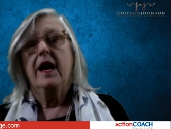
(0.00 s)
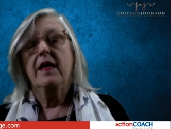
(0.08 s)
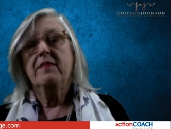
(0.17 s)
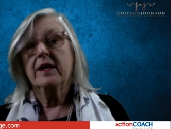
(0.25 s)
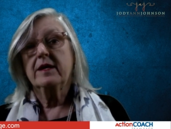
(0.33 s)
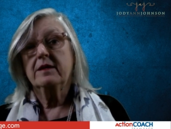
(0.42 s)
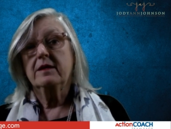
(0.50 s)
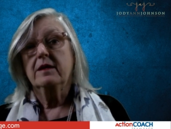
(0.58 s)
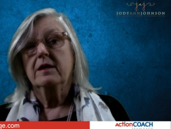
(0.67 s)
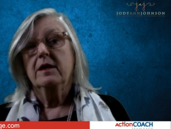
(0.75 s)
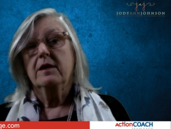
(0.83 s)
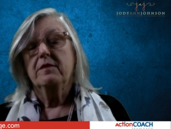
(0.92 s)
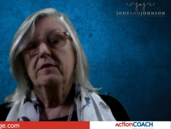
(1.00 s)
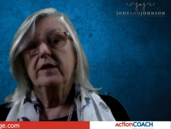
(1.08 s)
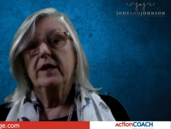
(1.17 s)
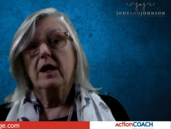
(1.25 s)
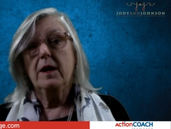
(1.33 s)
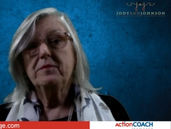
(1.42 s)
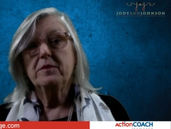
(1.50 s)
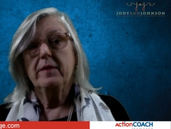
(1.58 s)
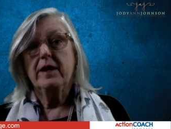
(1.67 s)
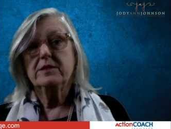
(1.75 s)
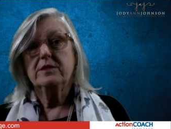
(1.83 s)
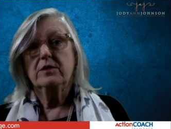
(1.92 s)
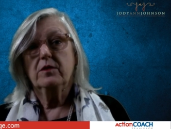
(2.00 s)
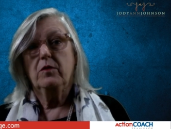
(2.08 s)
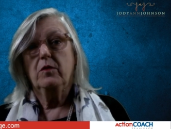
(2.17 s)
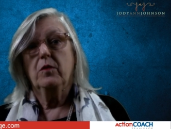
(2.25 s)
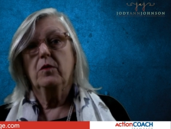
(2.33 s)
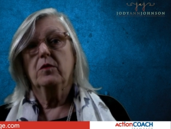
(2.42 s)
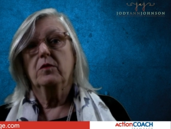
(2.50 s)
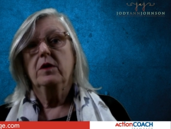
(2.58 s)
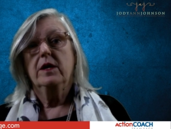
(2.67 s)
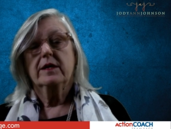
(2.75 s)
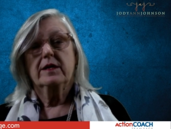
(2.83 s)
And then the optimizing the whole